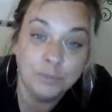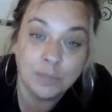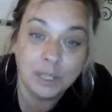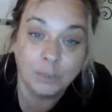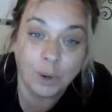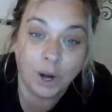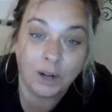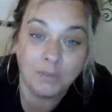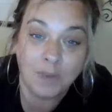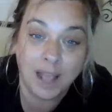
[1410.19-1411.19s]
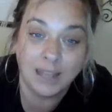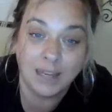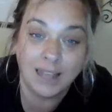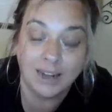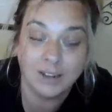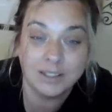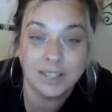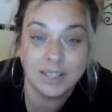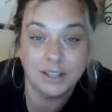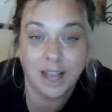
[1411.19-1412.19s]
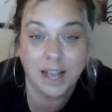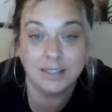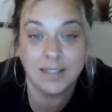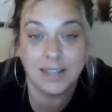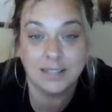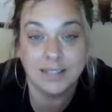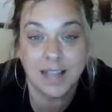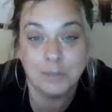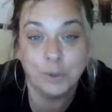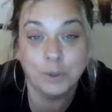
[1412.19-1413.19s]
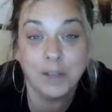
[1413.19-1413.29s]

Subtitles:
be a part of mine, and I'll see you guys next time,